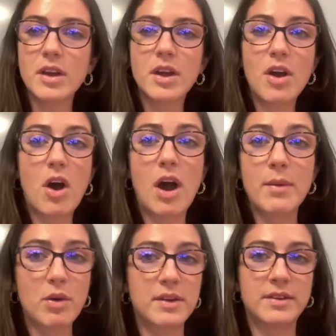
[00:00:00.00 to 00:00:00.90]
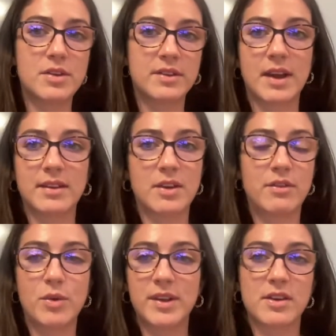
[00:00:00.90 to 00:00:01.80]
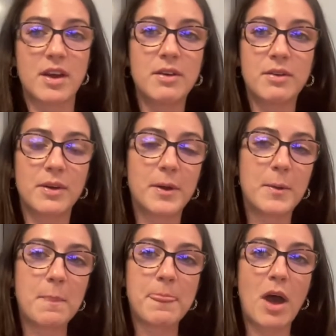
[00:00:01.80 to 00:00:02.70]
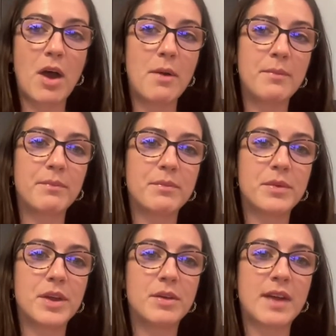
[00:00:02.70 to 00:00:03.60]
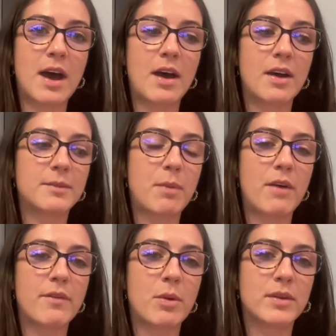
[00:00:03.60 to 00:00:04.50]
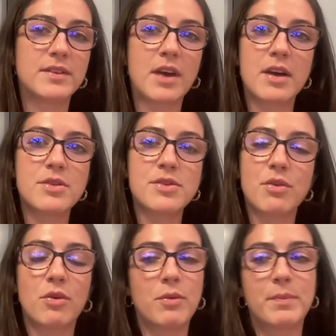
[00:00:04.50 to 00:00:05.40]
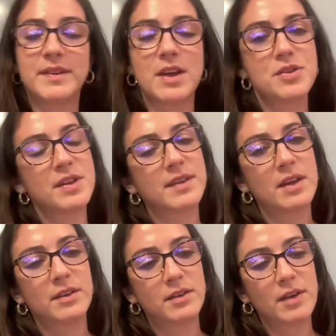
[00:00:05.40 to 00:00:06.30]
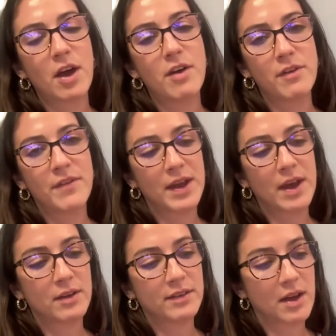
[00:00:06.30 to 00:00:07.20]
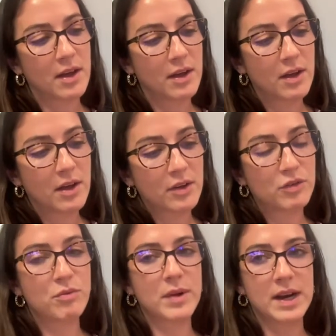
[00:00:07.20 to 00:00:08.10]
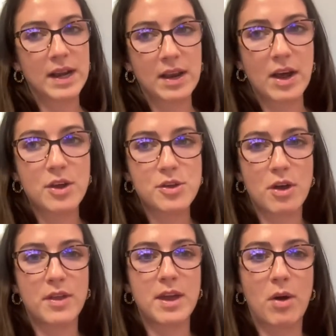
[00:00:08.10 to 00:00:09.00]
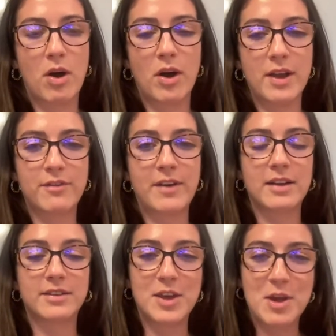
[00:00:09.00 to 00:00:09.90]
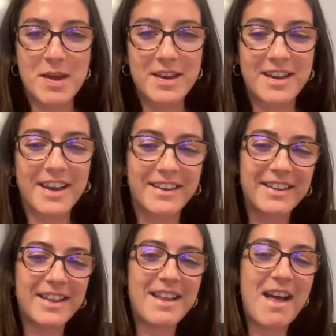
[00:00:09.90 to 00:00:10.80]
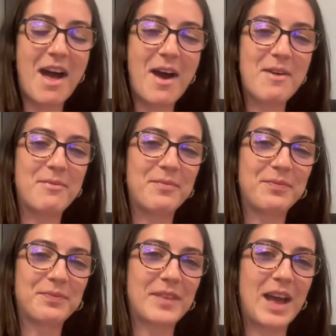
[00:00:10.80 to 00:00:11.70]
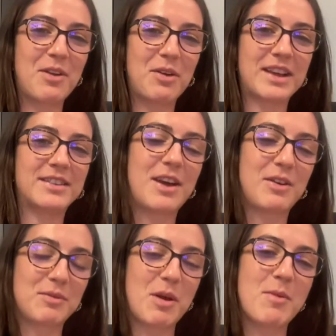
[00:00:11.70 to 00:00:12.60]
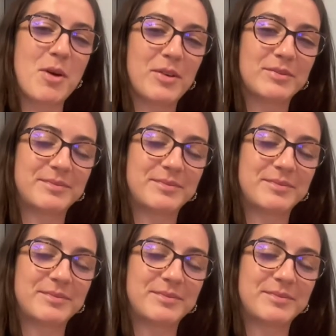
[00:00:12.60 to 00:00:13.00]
I would honestly just like send a voice note, use that as part of your multi-touch, or potentially send like over a video to really like show that you are in fact a human, and not like a sales robot.